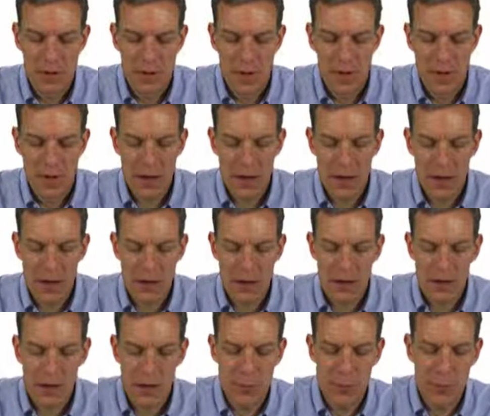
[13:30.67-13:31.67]
And
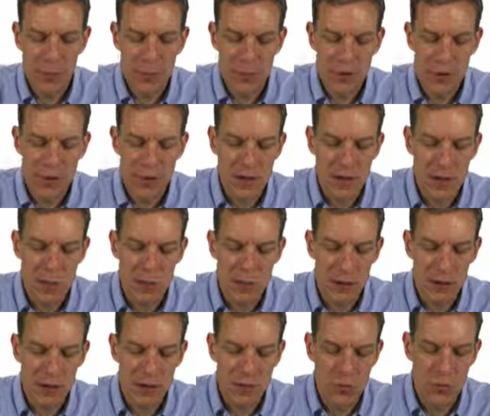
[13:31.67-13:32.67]
let's suppose that
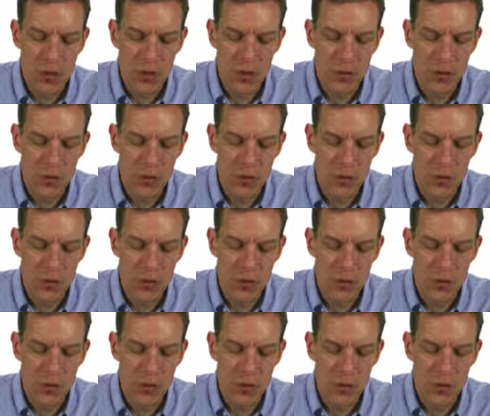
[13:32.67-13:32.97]
person 1